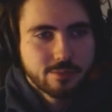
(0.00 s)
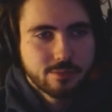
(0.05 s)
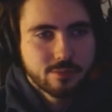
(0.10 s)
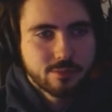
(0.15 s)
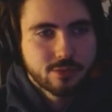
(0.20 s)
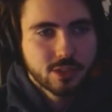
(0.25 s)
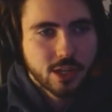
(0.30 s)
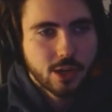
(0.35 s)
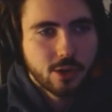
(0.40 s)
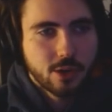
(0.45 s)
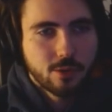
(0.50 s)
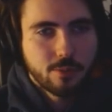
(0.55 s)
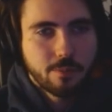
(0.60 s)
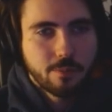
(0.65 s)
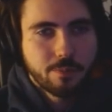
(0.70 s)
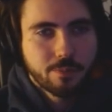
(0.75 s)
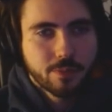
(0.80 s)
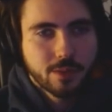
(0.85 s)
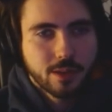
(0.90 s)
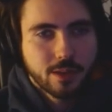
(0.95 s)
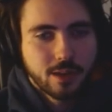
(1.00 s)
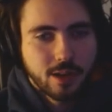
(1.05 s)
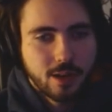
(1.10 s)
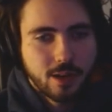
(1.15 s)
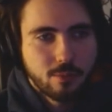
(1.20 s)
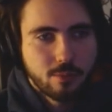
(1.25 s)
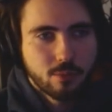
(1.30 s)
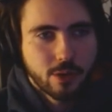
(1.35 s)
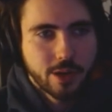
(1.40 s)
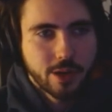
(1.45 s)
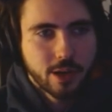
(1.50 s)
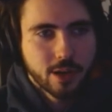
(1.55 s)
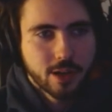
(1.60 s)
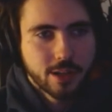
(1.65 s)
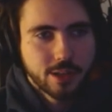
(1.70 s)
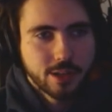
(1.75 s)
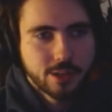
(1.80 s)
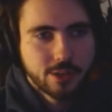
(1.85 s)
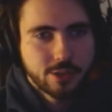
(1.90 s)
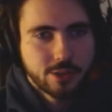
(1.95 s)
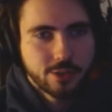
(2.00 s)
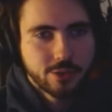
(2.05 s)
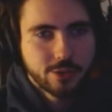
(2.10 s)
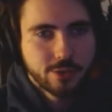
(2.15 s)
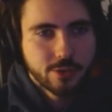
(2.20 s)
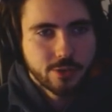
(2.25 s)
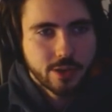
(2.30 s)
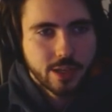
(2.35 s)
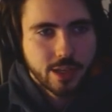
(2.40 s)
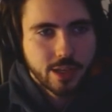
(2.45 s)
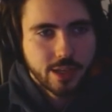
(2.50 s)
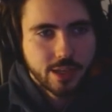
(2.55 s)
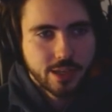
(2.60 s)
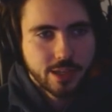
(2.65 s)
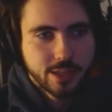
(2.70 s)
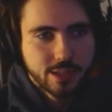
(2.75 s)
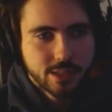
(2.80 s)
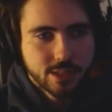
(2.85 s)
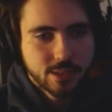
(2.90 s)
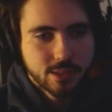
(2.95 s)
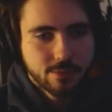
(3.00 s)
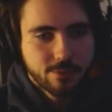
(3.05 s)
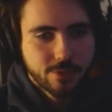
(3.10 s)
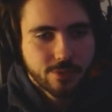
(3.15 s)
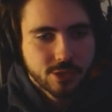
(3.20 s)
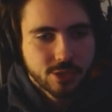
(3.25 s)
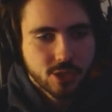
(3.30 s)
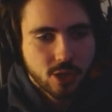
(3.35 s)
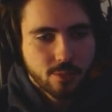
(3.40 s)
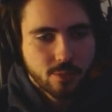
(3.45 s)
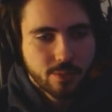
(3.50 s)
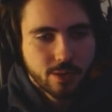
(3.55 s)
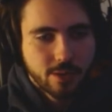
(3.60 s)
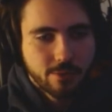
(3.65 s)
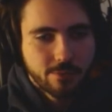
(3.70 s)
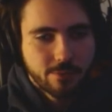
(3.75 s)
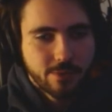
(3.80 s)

So what you're gonna do is first open up